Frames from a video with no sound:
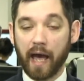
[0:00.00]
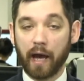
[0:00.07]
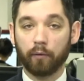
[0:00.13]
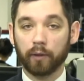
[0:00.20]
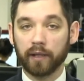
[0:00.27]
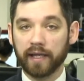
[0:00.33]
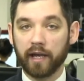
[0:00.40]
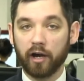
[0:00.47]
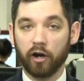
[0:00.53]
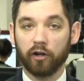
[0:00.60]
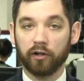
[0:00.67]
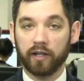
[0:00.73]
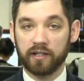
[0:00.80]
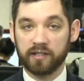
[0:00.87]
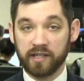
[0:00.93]
hourly
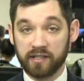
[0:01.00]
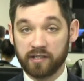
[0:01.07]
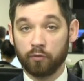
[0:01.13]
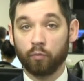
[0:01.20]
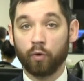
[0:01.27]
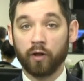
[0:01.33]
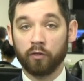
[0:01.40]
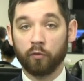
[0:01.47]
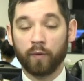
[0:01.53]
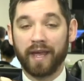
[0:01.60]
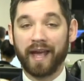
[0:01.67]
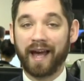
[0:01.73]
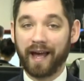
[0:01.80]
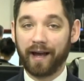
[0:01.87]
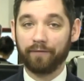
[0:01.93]
earnings is the one that we
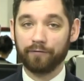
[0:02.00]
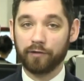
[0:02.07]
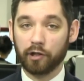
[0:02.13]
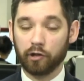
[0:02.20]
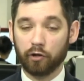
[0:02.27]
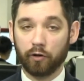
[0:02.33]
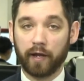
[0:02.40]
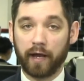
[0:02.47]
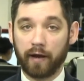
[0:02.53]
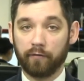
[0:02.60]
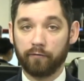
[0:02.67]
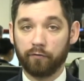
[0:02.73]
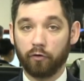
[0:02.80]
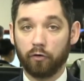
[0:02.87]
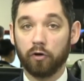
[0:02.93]
have to look
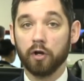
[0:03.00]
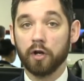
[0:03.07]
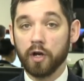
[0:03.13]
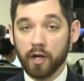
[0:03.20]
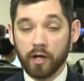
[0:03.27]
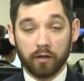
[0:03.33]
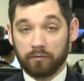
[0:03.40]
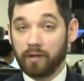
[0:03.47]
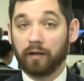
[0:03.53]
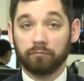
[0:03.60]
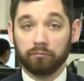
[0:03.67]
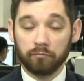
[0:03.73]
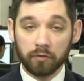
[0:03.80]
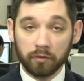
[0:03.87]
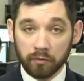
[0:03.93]
out for. Now,
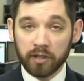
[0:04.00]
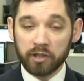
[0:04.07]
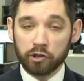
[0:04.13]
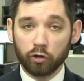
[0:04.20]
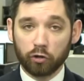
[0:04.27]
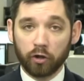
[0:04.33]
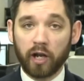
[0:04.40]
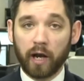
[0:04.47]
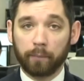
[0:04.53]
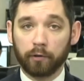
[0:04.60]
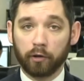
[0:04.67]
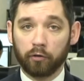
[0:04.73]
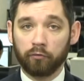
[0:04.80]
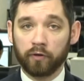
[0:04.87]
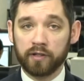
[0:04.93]
let's look at a
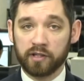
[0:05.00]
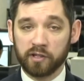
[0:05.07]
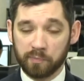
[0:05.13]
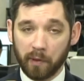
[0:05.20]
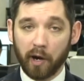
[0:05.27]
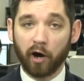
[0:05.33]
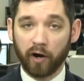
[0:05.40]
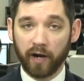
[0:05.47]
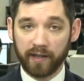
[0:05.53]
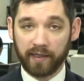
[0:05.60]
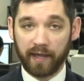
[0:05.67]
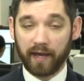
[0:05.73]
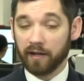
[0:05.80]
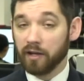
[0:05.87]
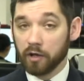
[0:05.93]
couple of the reasons behind
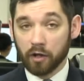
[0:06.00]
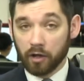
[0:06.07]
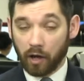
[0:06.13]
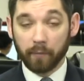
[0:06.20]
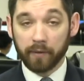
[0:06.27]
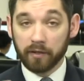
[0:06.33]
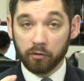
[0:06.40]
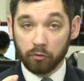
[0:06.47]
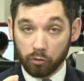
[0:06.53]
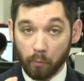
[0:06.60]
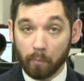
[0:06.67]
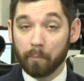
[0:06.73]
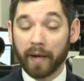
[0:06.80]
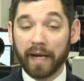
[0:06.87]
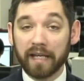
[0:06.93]
that. I mean, the
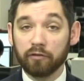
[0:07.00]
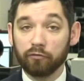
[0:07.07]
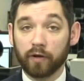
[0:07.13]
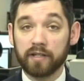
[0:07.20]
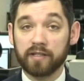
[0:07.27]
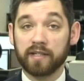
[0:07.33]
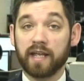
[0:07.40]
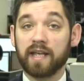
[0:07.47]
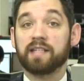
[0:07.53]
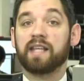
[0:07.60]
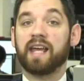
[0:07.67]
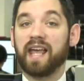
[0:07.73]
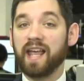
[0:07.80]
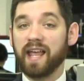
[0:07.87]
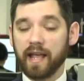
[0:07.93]
main reason is
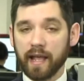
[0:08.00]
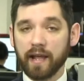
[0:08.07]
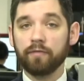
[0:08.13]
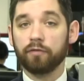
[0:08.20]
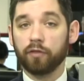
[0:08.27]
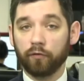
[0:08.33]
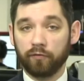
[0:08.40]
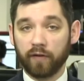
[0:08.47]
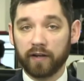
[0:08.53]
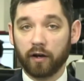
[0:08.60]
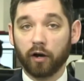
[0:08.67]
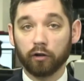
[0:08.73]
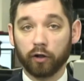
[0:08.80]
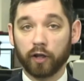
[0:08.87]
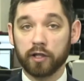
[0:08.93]
that if the Fed
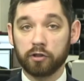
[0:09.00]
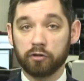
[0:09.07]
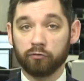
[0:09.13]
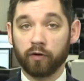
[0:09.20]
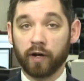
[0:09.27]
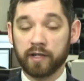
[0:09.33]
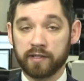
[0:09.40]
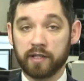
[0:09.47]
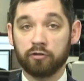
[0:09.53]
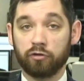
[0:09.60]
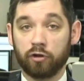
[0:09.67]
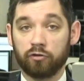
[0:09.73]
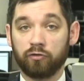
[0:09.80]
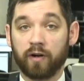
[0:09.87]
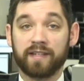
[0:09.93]
are looking to raise
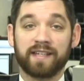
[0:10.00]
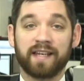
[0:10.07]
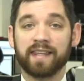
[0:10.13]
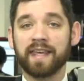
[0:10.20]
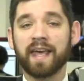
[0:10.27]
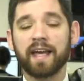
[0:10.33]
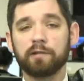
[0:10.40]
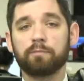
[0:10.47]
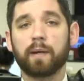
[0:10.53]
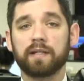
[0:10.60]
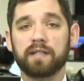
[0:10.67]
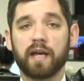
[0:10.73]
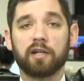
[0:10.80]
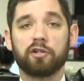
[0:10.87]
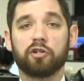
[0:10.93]
interest rates, and the
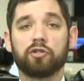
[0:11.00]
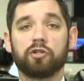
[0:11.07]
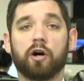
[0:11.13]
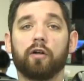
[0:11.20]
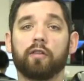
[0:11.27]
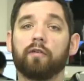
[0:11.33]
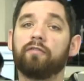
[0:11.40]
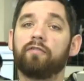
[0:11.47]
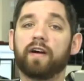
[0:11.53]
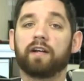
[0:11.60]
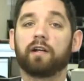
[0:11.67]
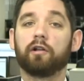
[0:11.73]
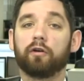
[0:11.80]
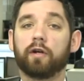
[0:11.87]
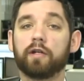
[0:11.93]
expectations are the
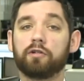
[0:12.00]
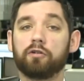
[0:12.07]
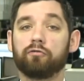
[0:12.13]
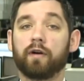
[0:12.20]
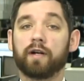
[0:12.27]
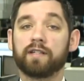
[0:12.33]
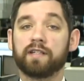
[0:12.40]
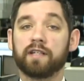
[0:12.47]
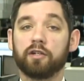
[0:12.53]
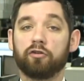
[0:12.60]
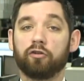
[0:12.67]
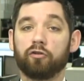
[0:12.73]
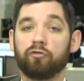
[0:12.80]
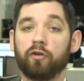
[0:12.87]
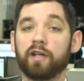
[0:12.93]
Fed are looking to raise the
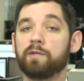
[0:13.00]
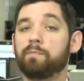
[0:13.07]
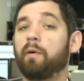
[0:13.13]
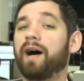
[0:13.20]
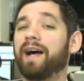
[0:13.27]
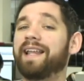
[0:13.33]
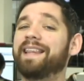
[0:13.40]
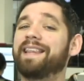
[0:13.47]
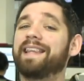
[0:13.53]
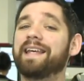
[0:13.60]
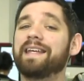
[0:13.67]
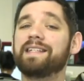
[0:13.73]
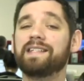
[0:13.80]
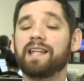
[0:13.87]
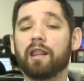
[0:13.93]
interest rates by at
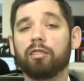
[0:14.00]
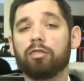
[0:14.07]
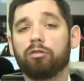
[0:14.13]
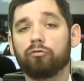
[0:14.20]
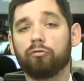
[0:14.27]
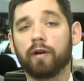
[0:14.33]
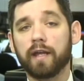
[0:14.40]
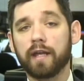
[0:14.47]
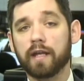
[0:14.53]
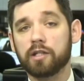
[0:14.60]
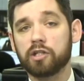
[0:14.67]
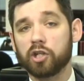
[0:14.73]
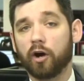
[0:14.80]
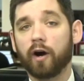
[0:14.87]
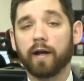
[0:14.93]
least 3
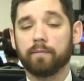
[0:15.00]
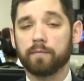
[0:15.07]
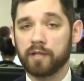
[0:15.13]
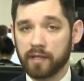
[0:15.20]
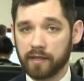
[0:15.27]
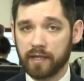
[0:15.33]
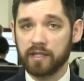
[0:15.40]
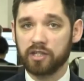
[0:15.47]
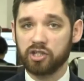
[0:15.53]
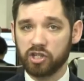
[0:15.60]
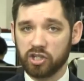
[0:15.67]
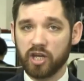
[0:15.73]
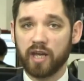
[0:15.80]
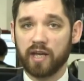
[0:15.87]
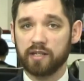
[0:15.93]
times this
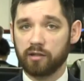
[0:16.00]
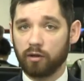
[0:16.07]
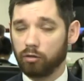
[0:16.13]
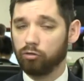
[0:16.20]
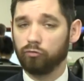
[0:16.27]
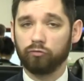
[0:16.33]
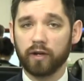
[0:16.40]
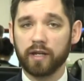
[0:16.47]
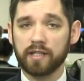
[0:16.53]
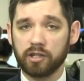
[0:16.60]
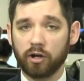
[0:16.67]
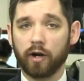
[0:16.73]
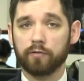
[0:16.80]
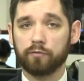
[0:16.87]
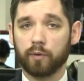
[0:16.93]
year. So 3
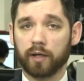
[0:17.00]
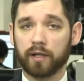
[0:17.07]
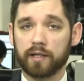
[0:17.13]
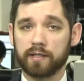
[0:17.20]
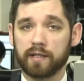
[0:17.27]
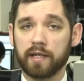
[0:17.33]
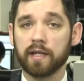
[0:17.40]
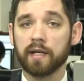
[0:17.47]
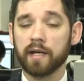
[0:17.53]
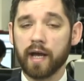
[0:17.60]
times we're going to see